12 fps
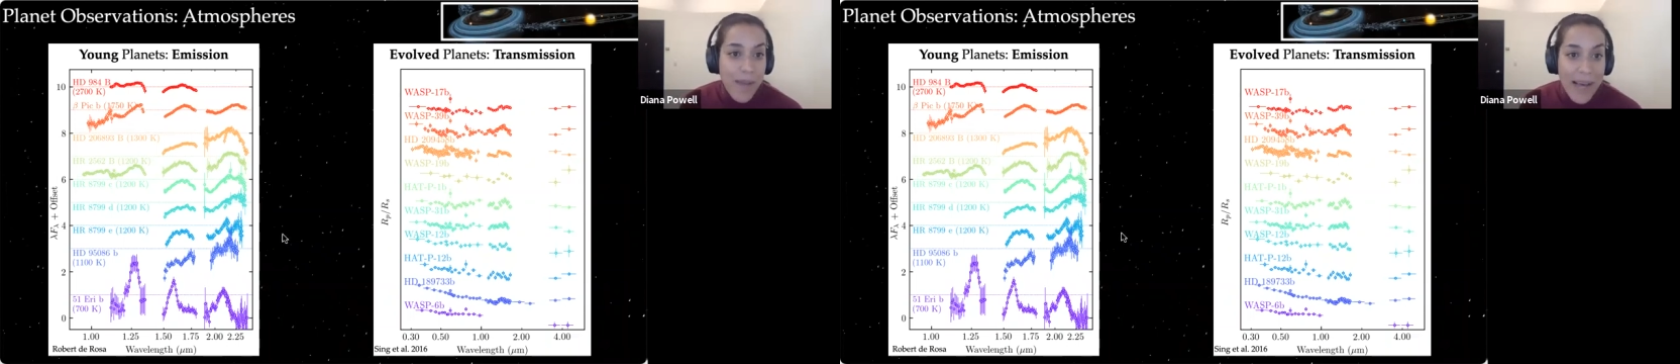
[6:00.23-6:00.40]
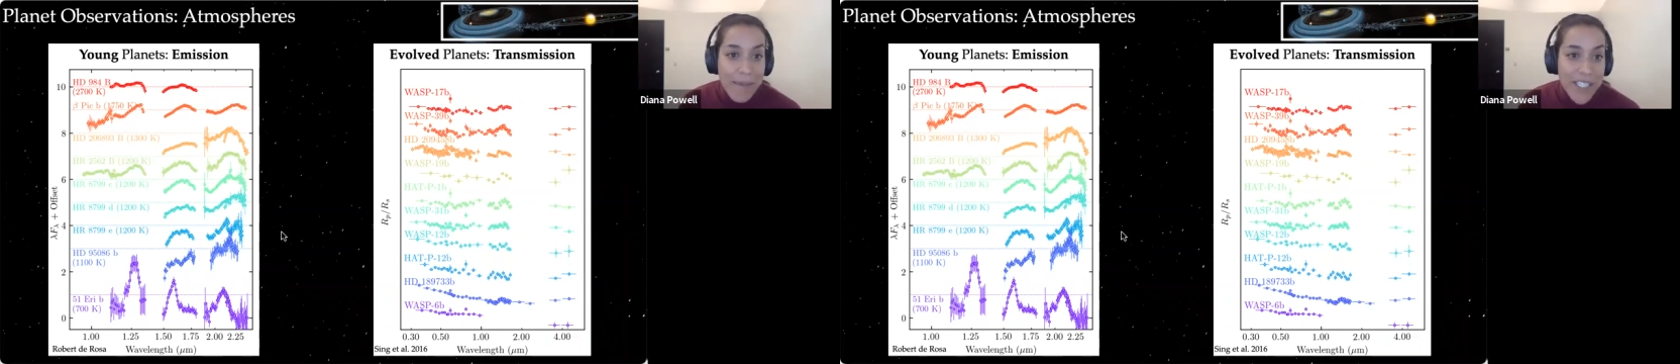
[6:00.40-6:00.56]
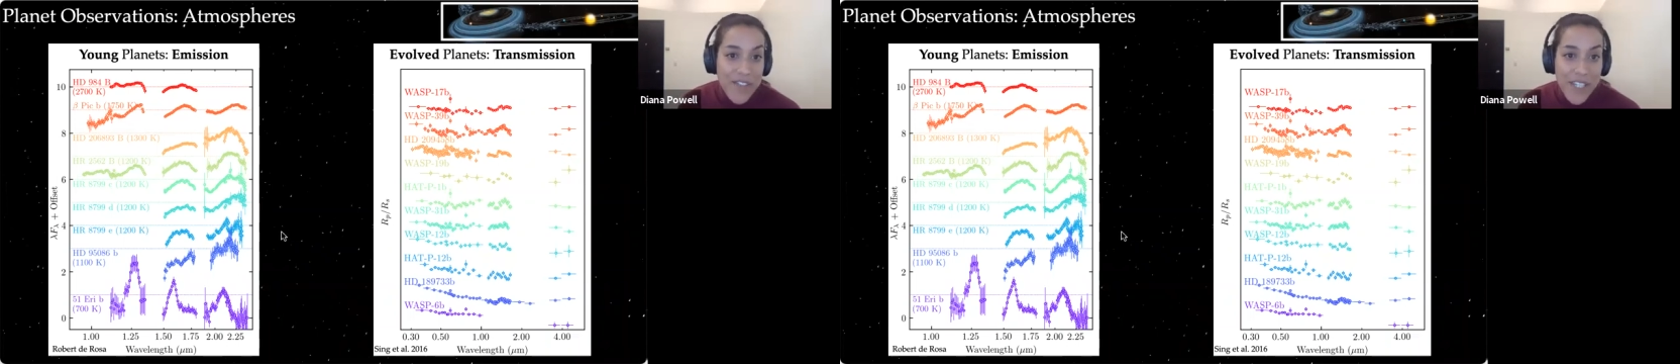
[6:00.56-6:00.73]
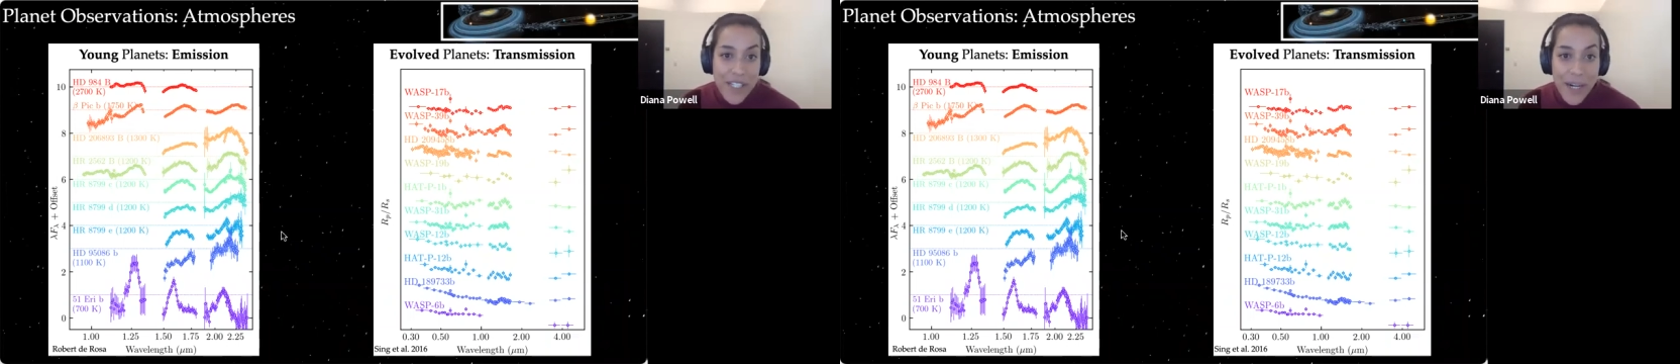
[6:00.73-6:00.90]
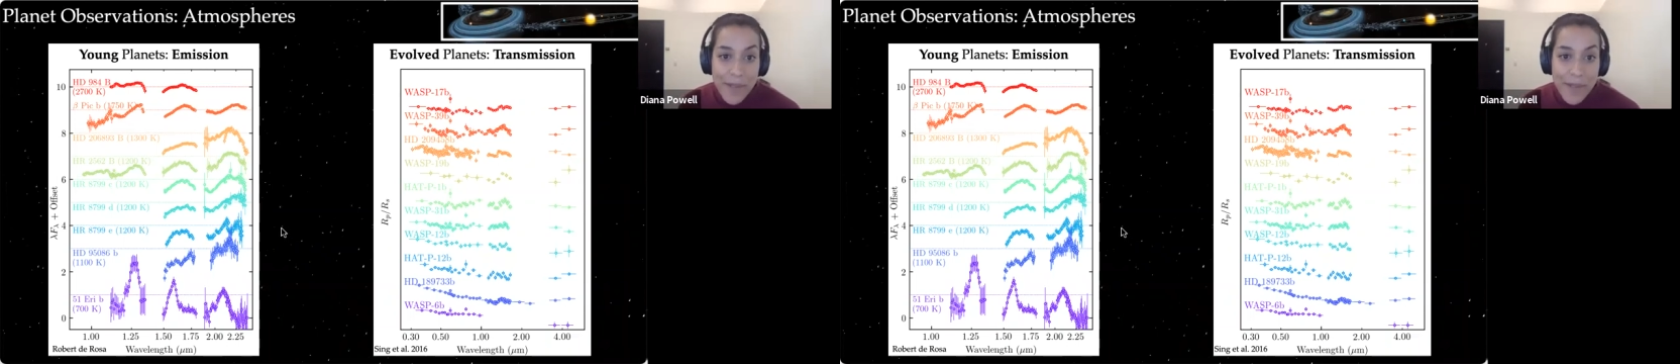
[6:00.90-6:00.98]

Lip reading: atmospheric